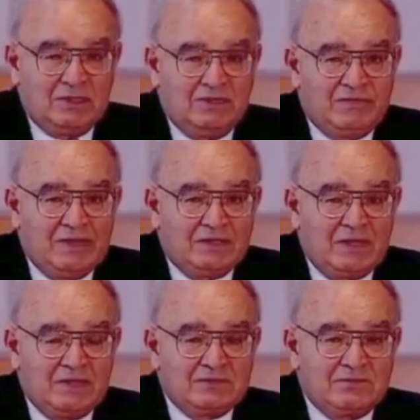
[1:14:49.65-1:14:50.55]
In fact,
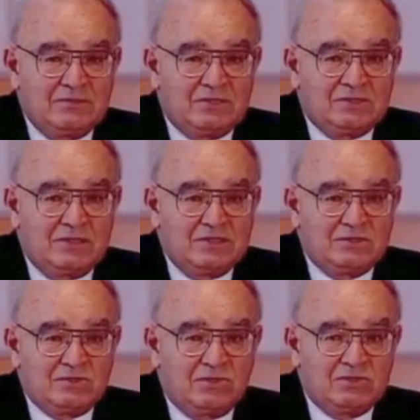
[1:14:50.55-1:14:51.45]
as soon as there
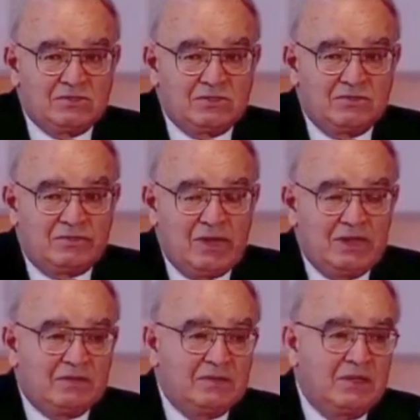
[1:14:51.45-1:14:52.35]
is shortness of
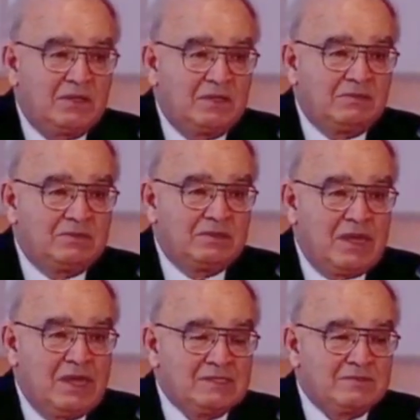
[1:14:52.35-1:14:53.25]
breath with
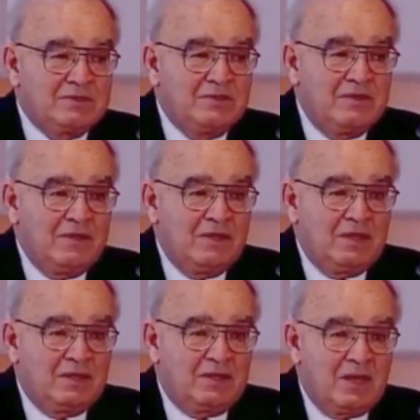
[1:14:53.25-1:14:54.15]
asthma,
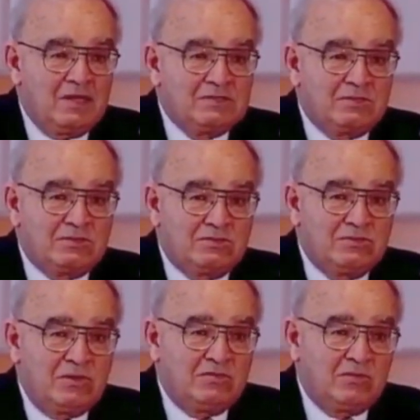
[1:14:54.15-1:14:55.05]
a glass or
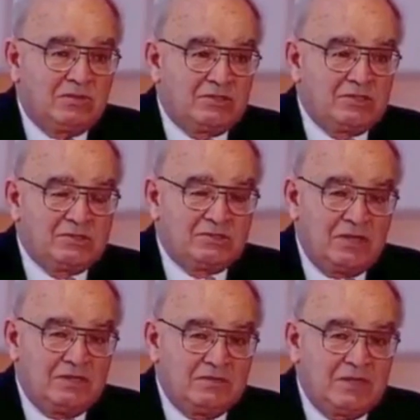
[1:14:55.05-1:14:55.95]
two of water
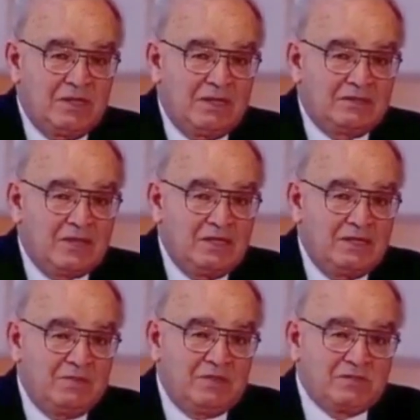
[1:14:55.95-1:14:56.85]
straight away and a
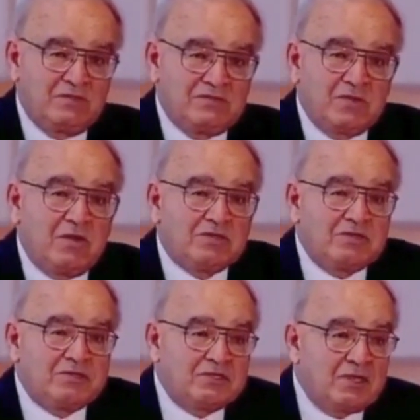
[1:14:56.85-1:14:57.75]
tiny pinch of salt
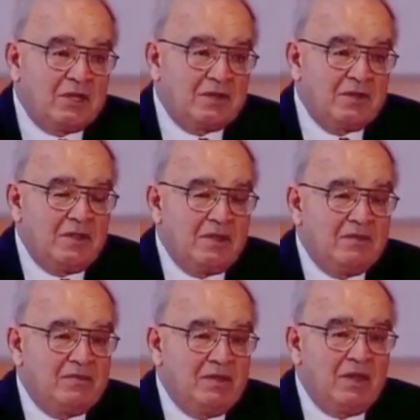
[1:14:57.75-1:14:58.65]
on the tongue
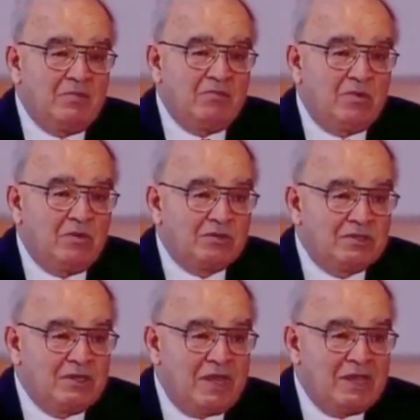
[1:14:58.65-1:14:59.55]
will abort
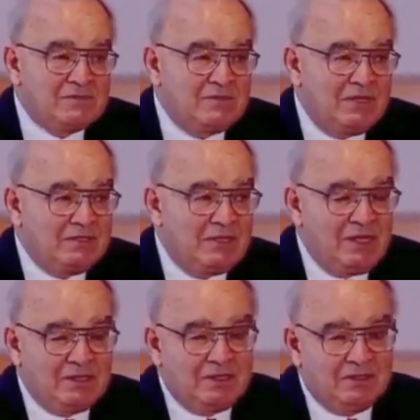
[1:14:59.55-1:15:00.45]
an asthma attack